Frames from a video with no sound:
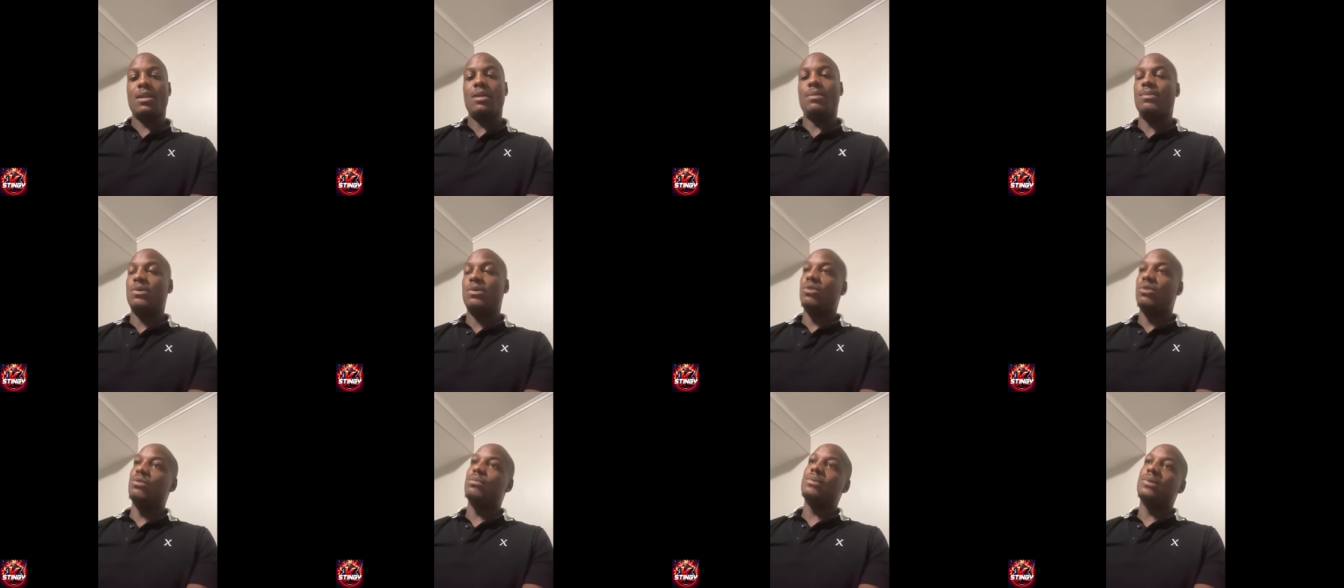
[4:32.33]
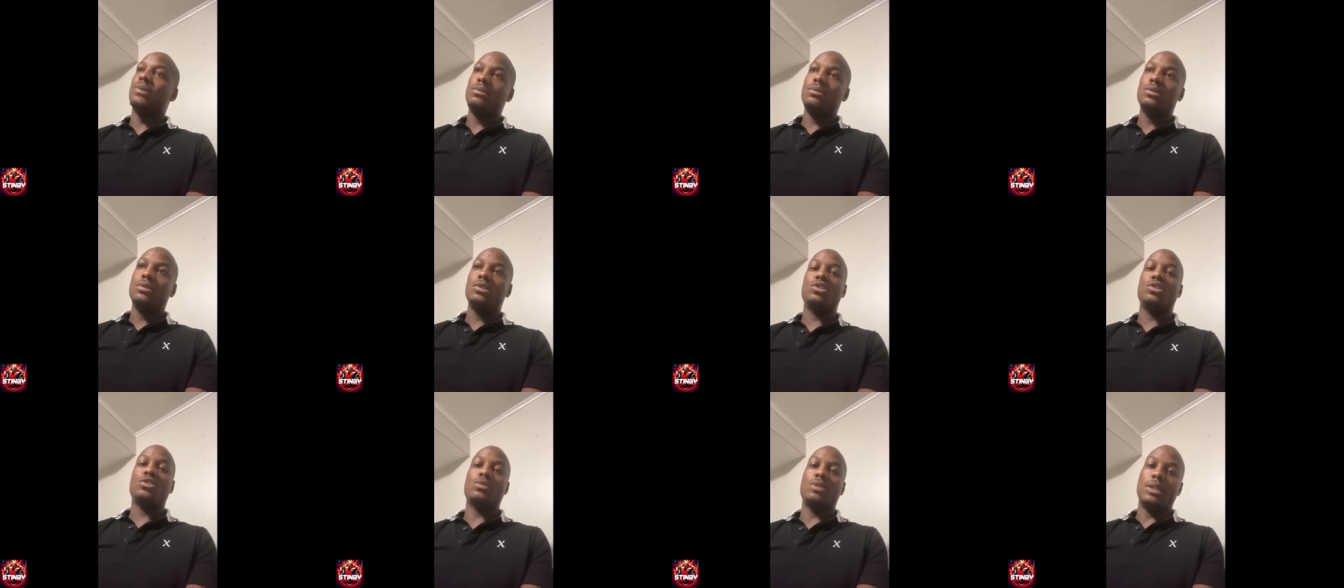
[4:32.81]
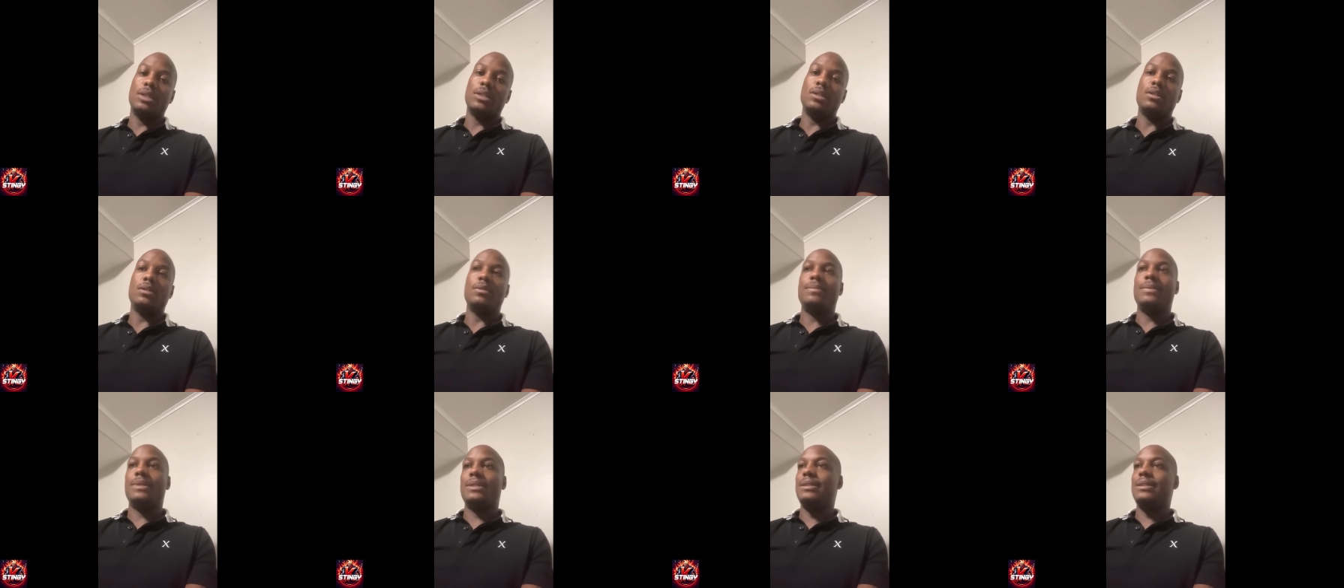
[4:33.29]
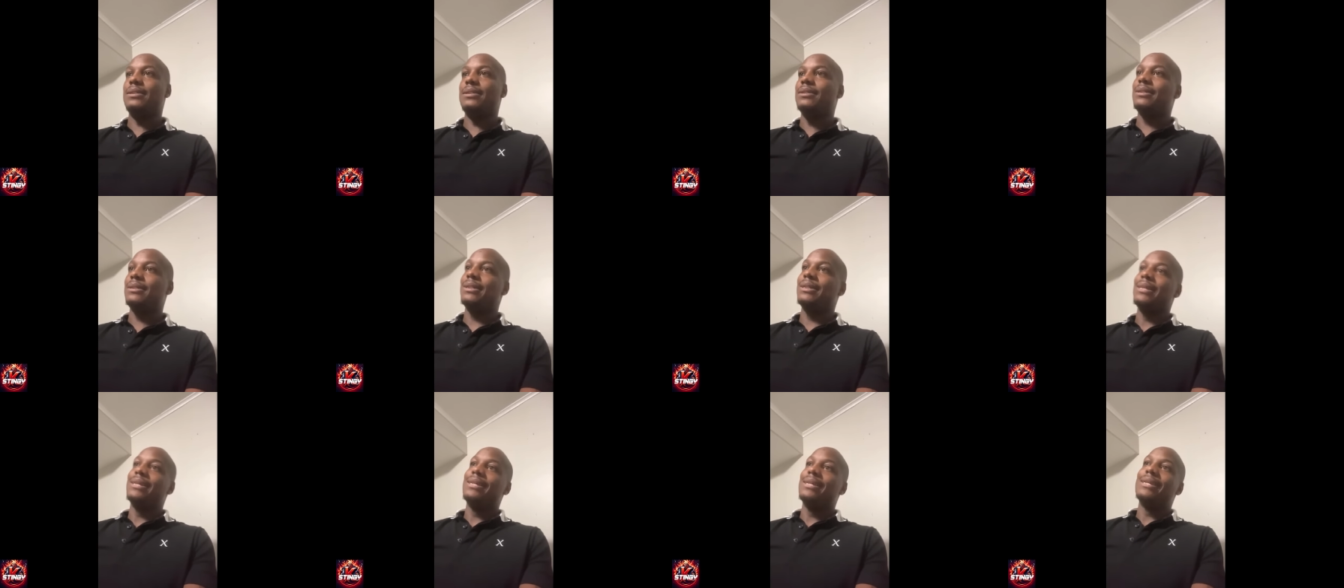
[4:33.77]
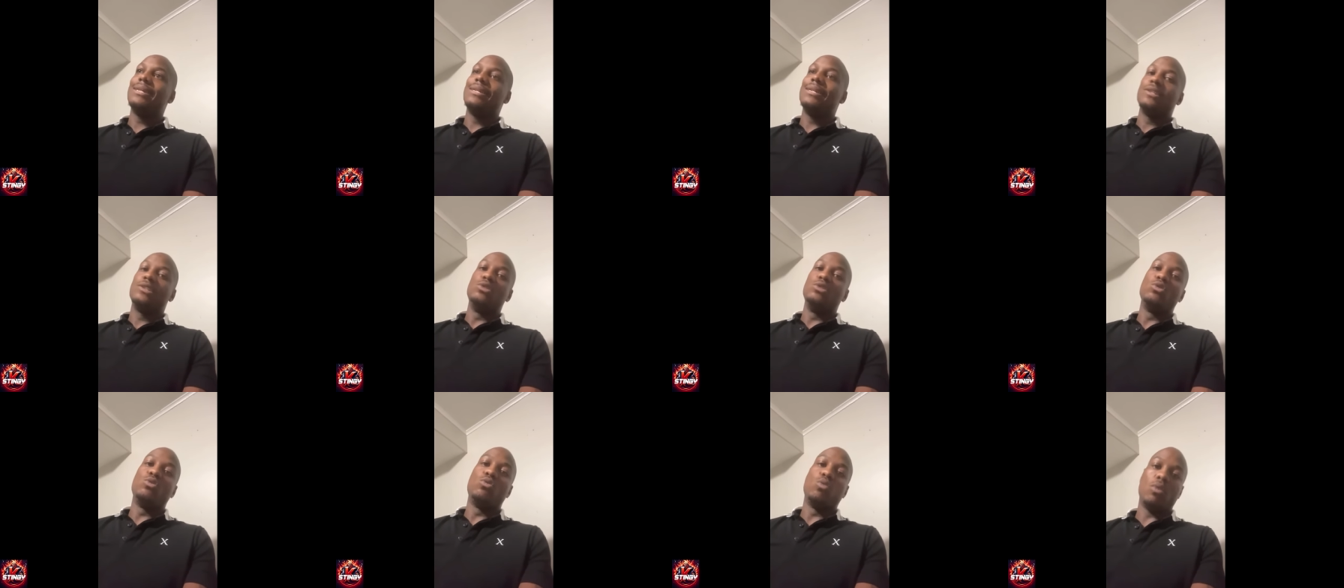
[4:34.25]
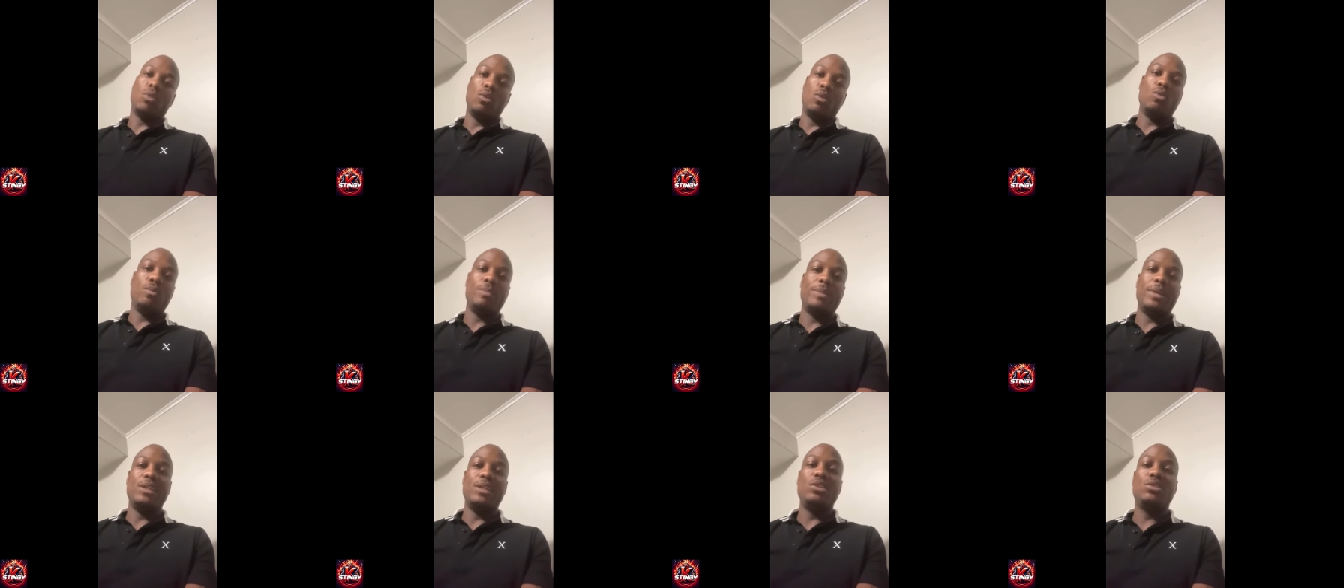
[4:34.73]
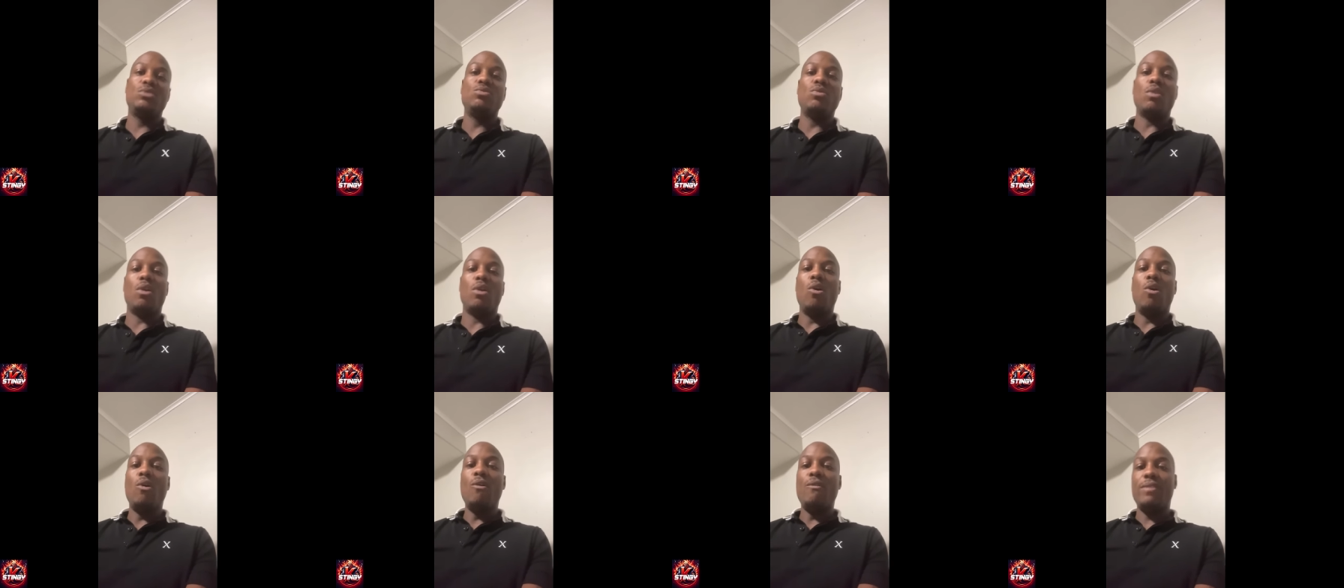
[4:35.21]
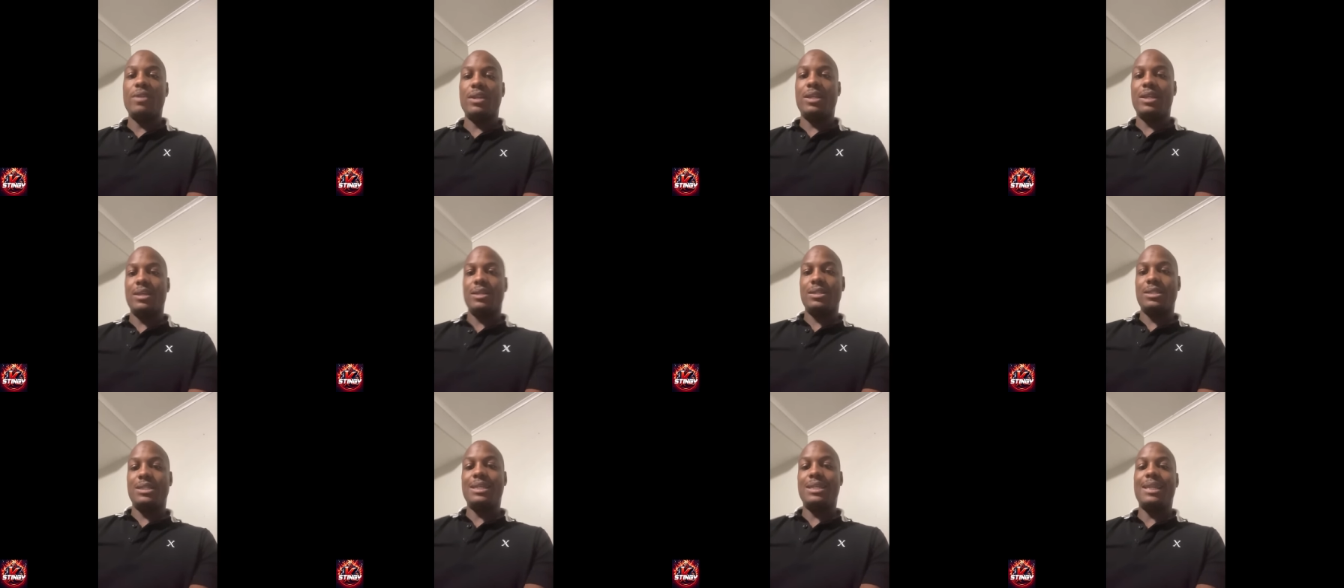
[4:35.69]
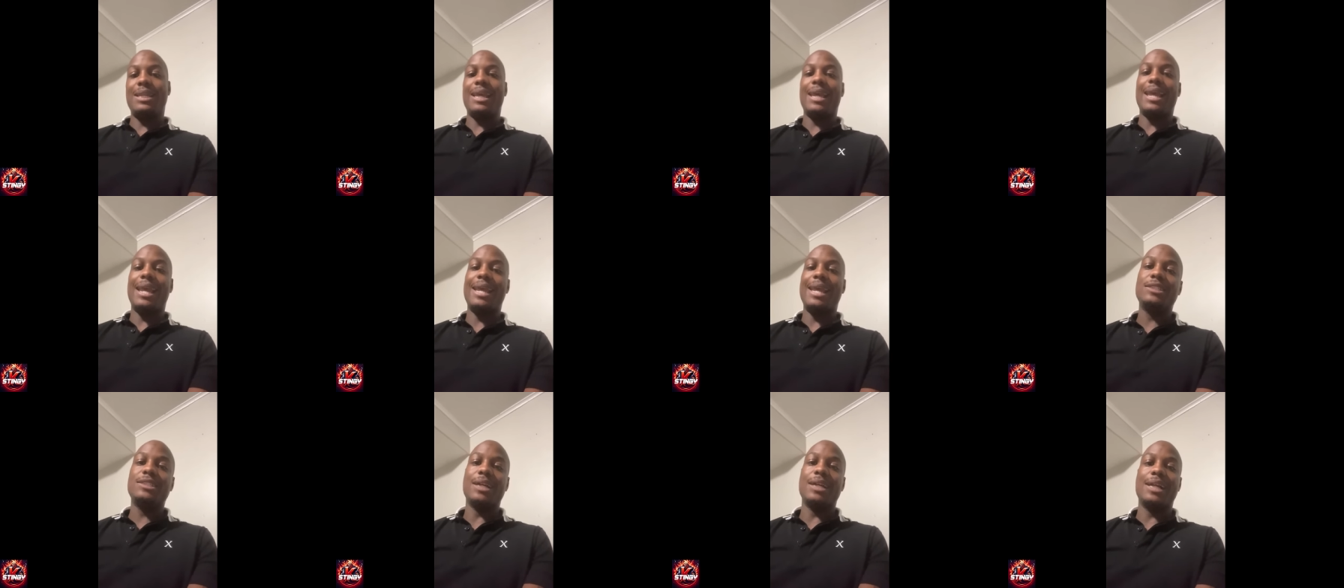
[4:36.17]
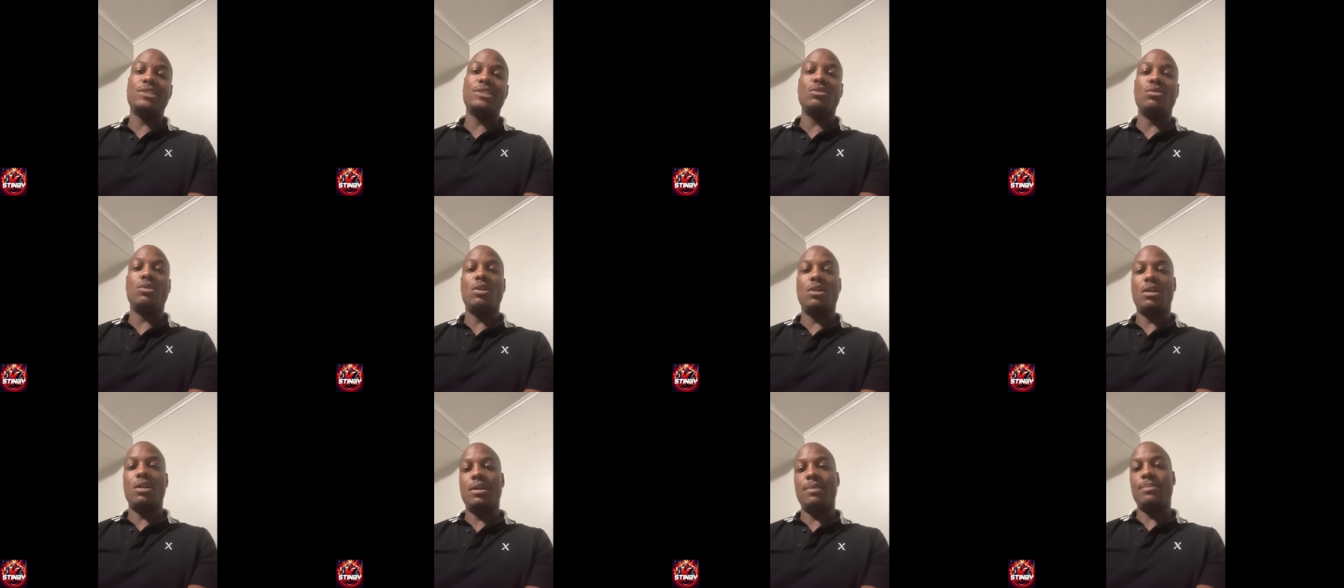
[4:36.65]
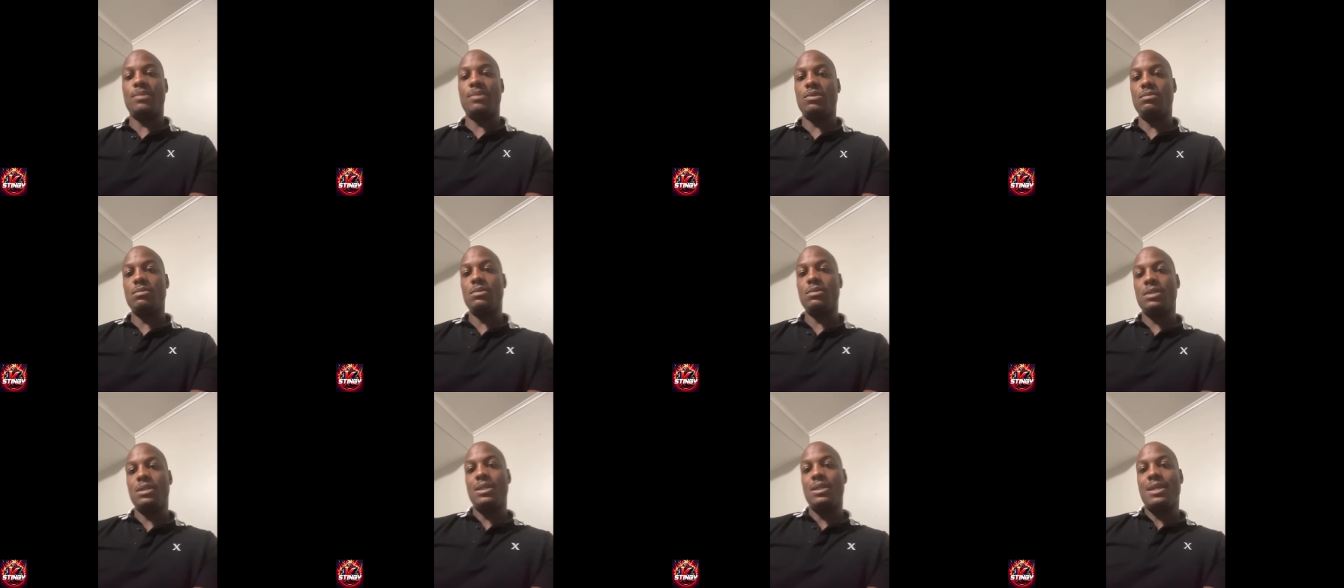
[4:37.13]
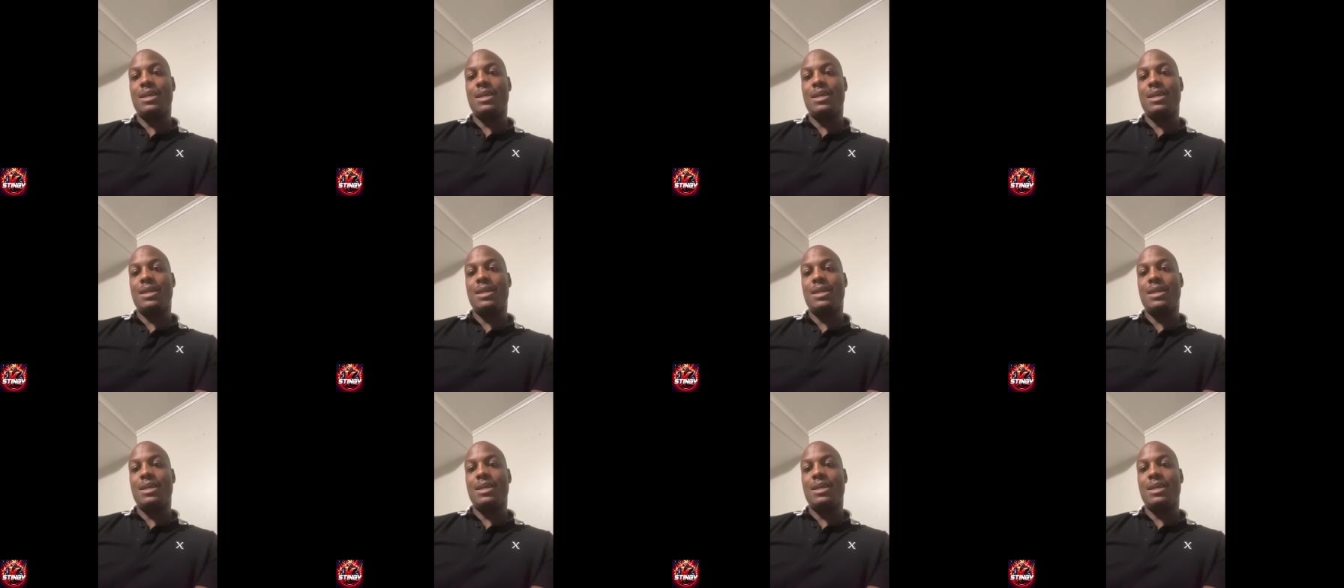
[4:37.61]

Come on, bro. Straight up, man. You grown, man. You too old for that. Get that hatred out your heart, bro.